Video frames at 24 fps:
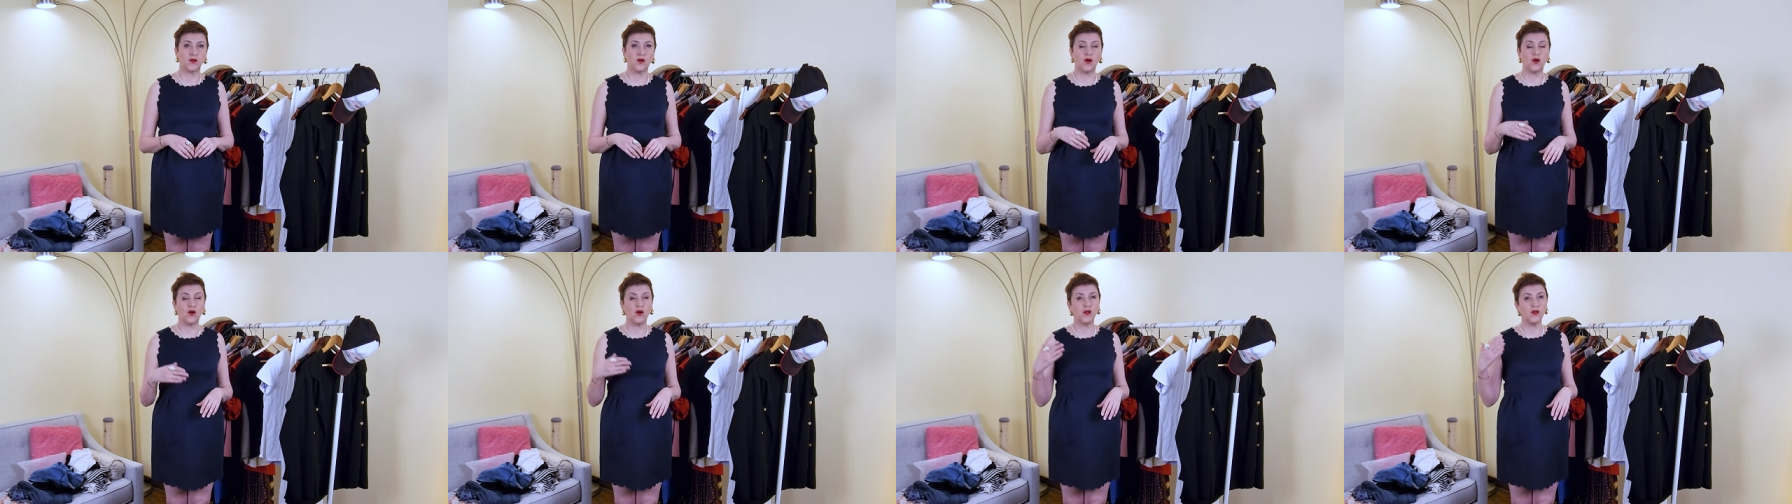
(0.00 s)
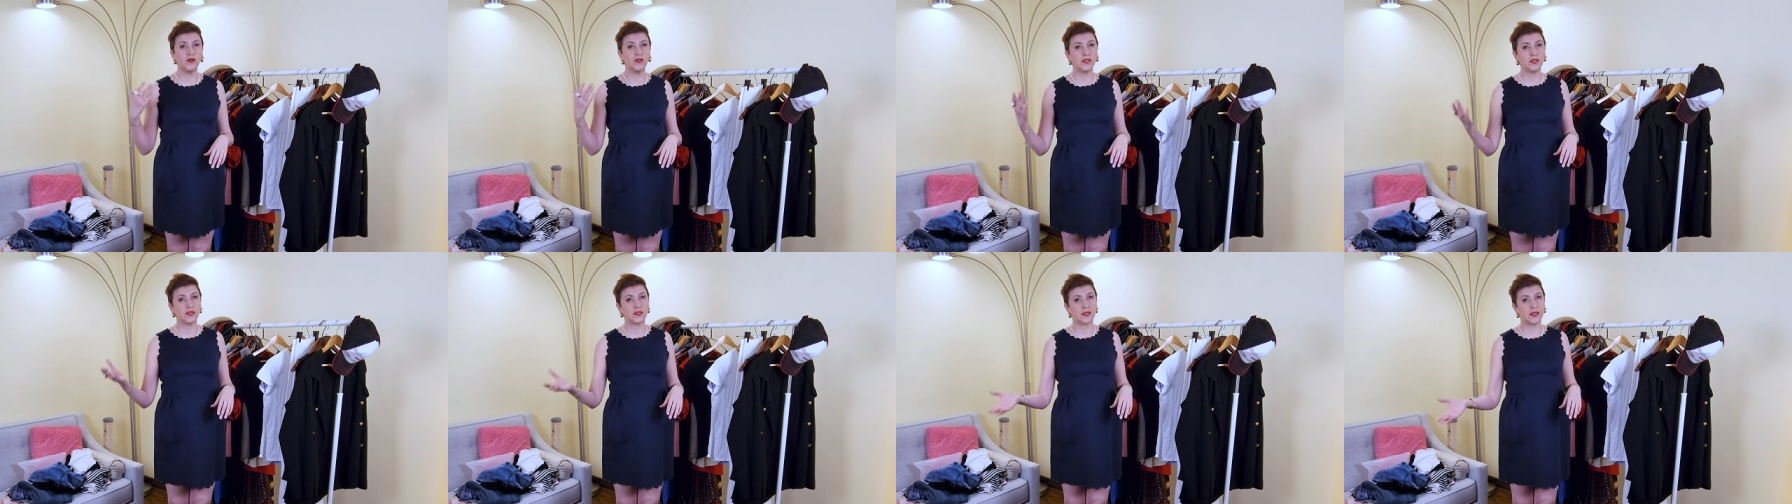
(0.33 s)

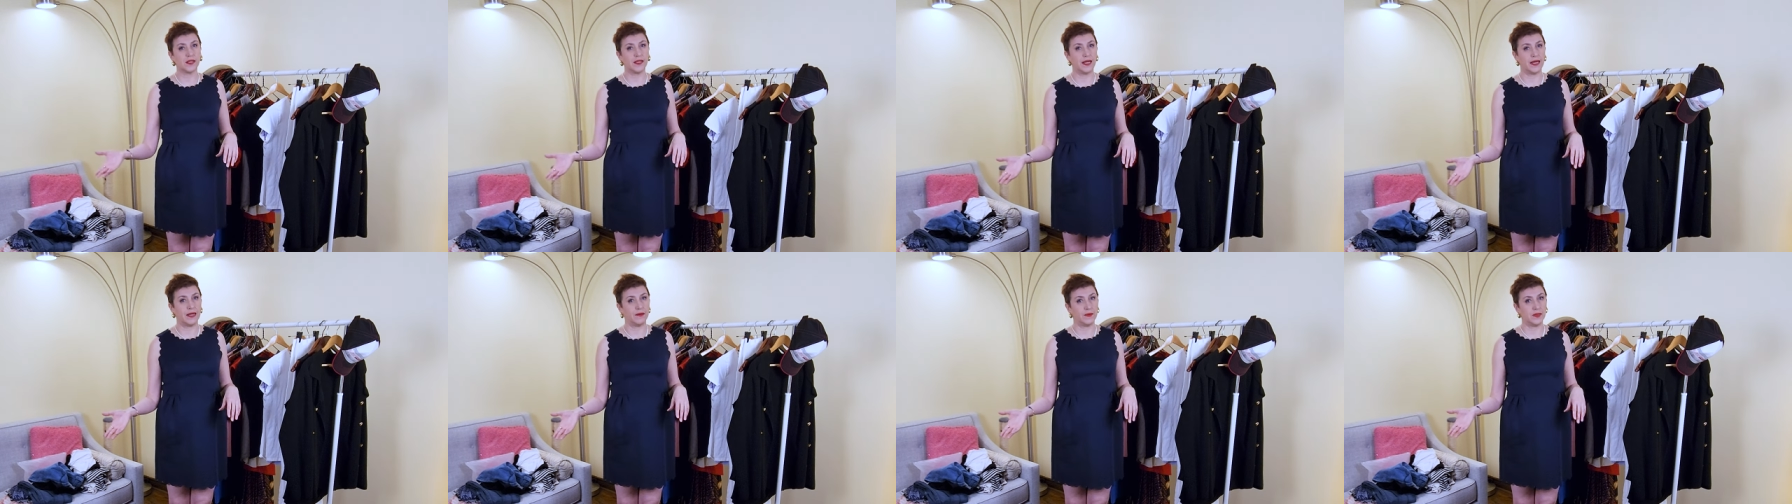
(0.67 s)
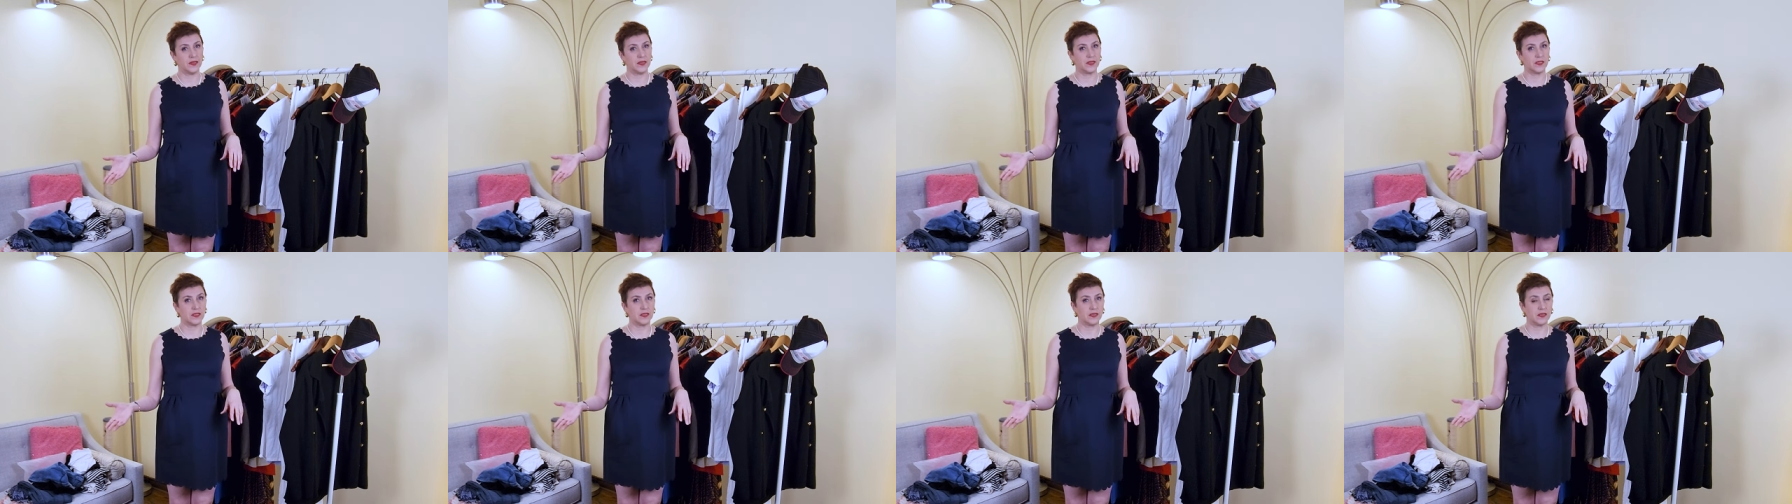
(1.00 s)
colder
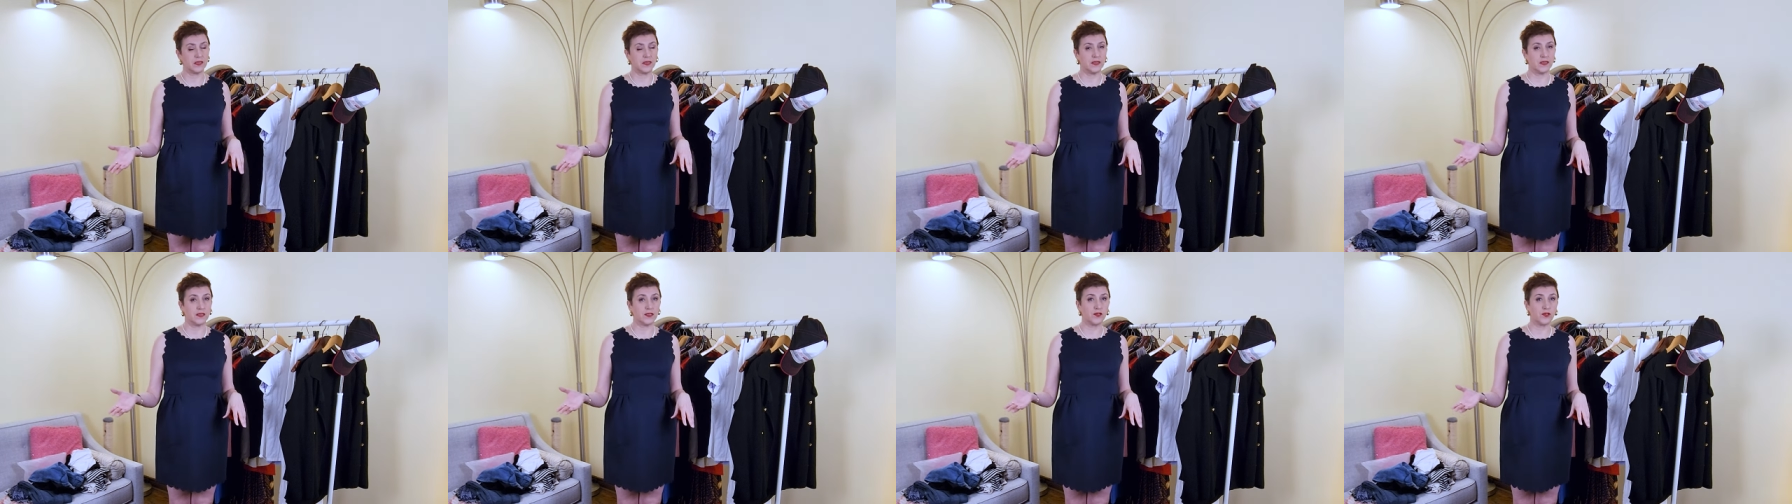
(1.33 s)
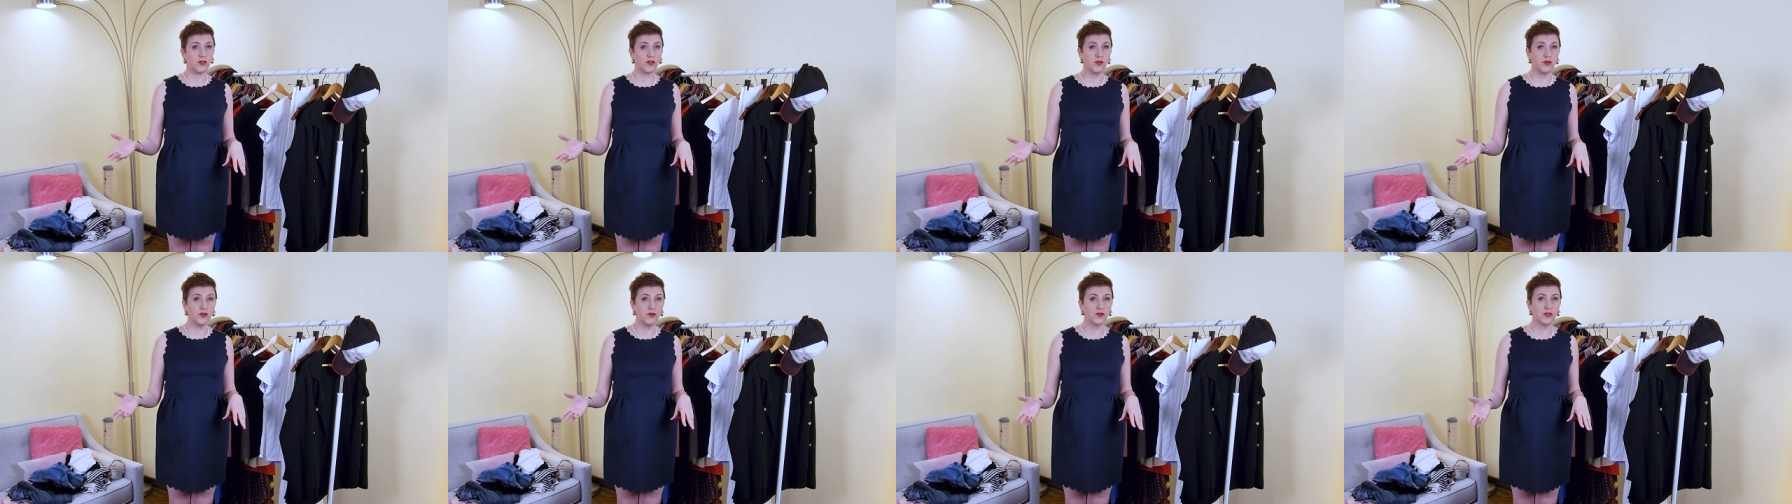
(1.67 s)
climates uh,
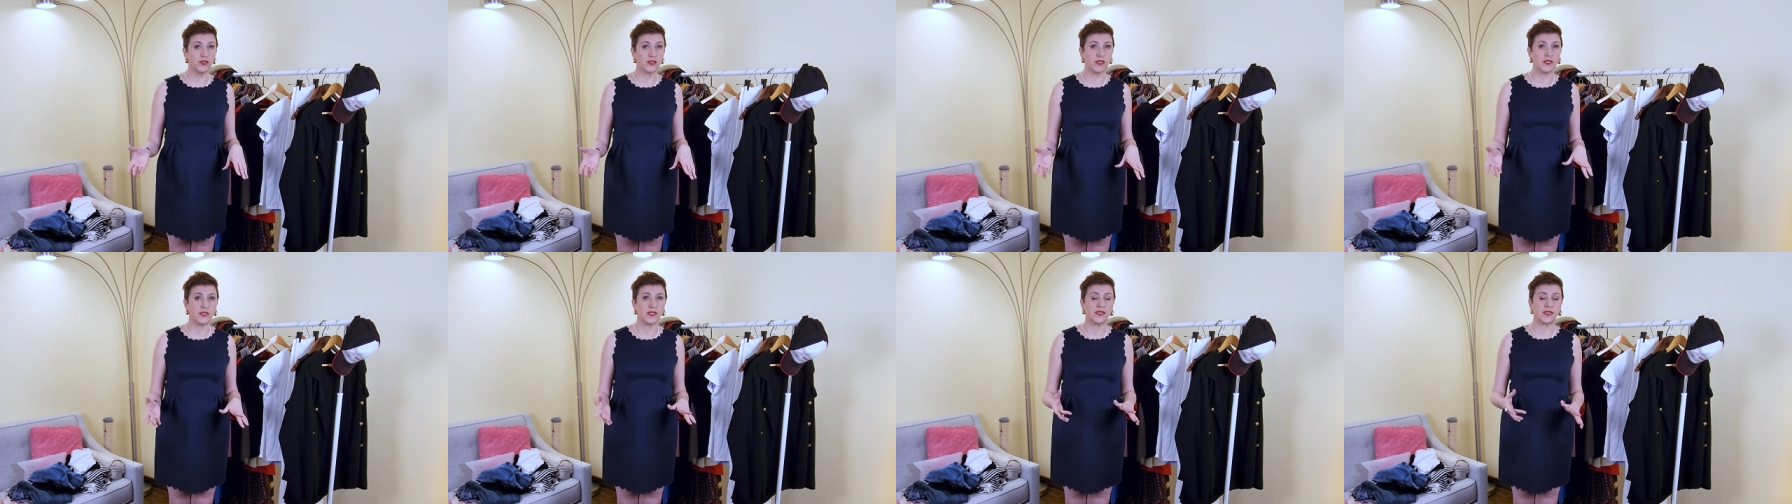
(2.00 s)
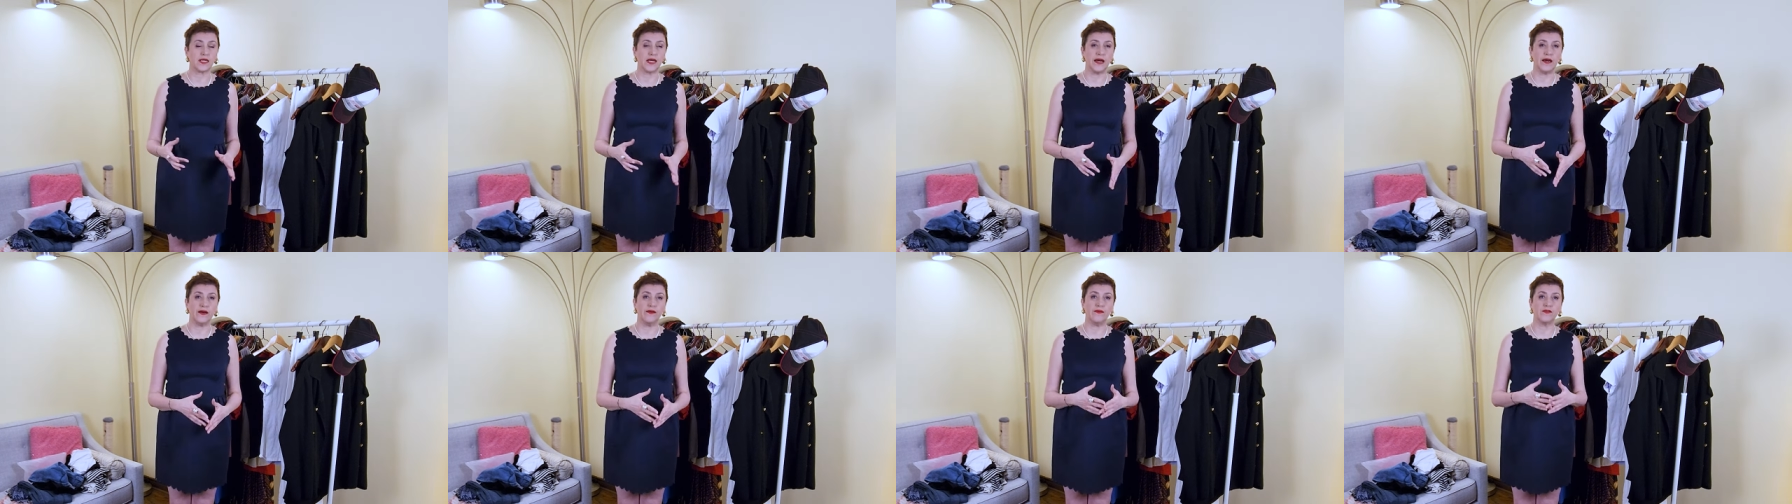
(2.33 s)
cruises.
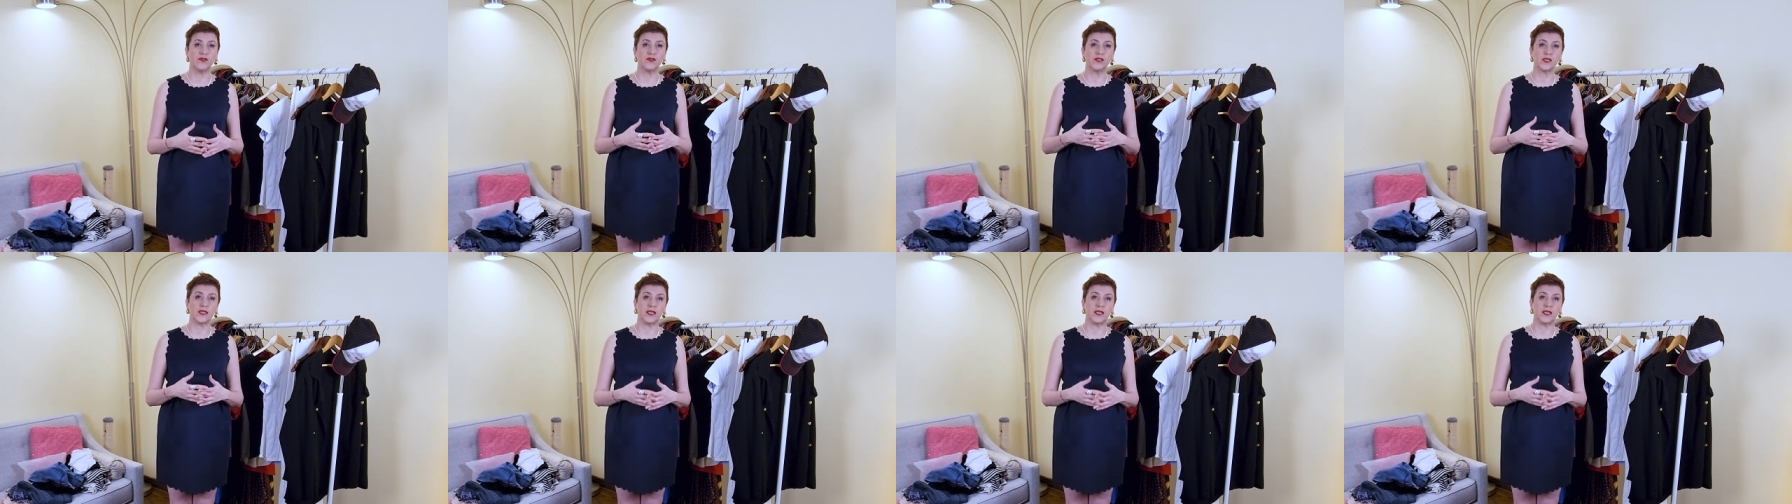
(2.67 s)
I was